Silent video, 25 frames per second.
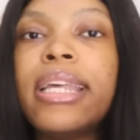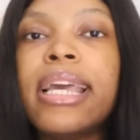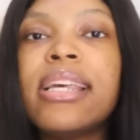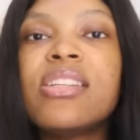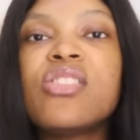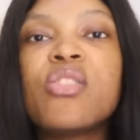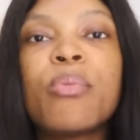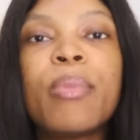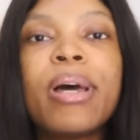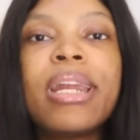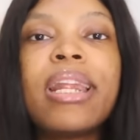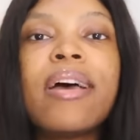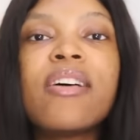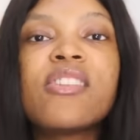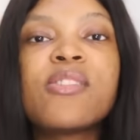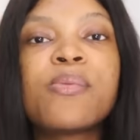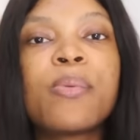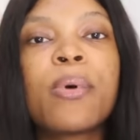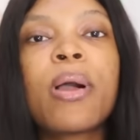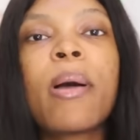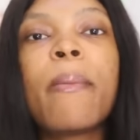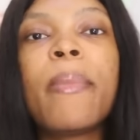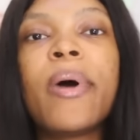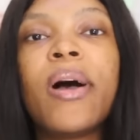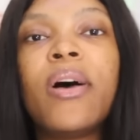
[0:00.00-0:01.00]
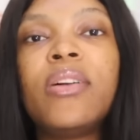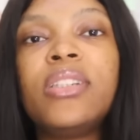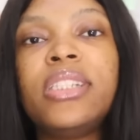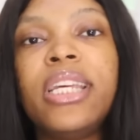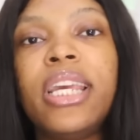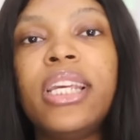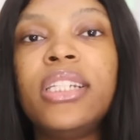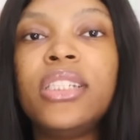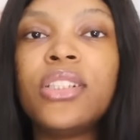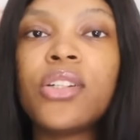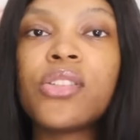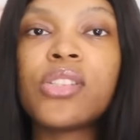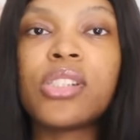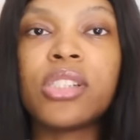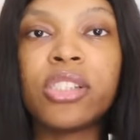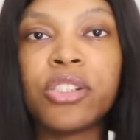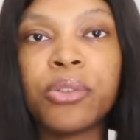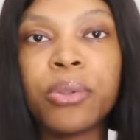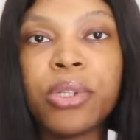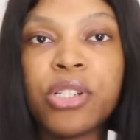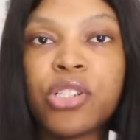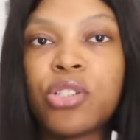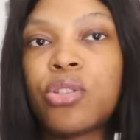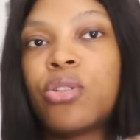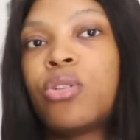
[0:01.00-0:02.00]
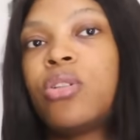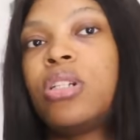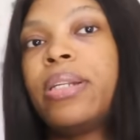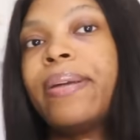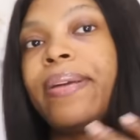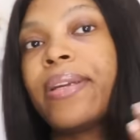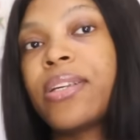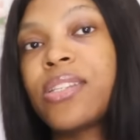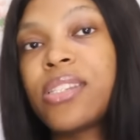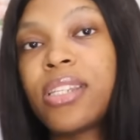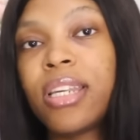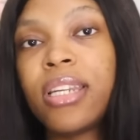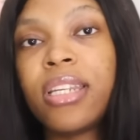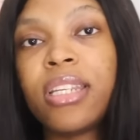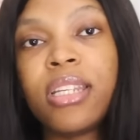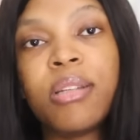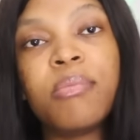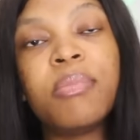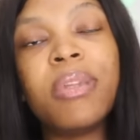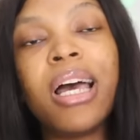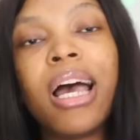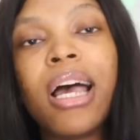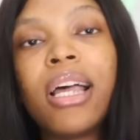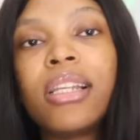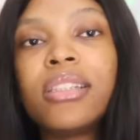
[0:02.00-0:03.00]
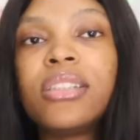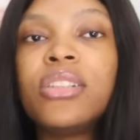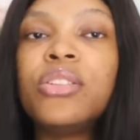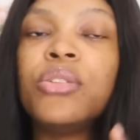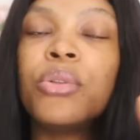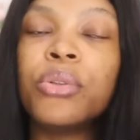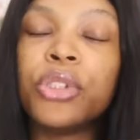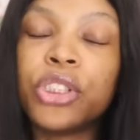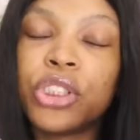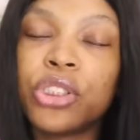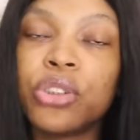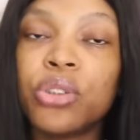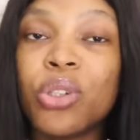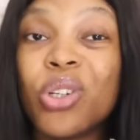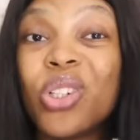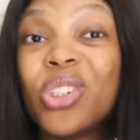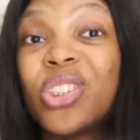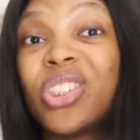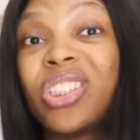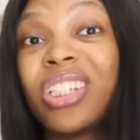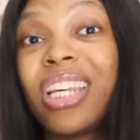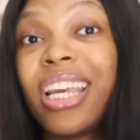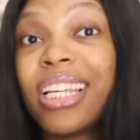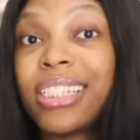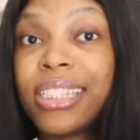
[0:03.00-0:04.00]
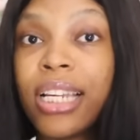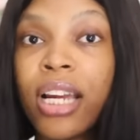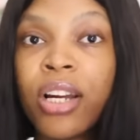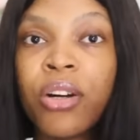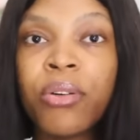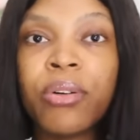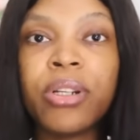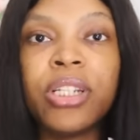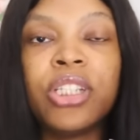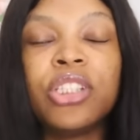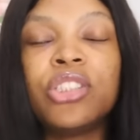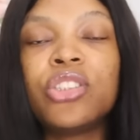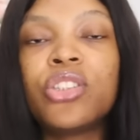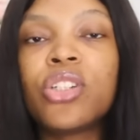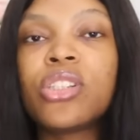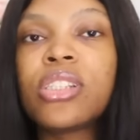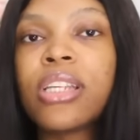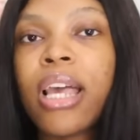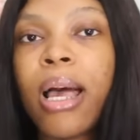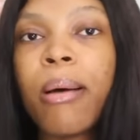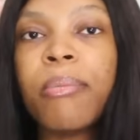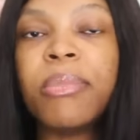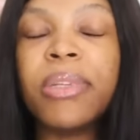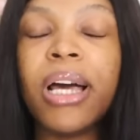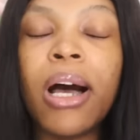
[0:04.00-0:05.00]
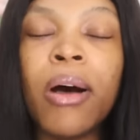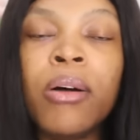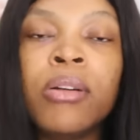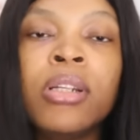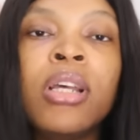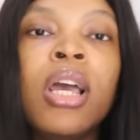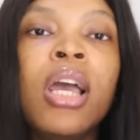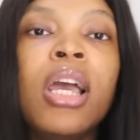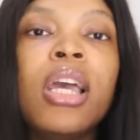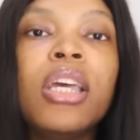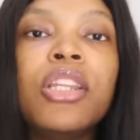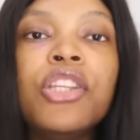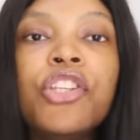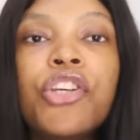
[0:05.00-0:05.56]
there's a man else spoke about the angel situation. They're just telling him that you know he should not get angry. He just calm down.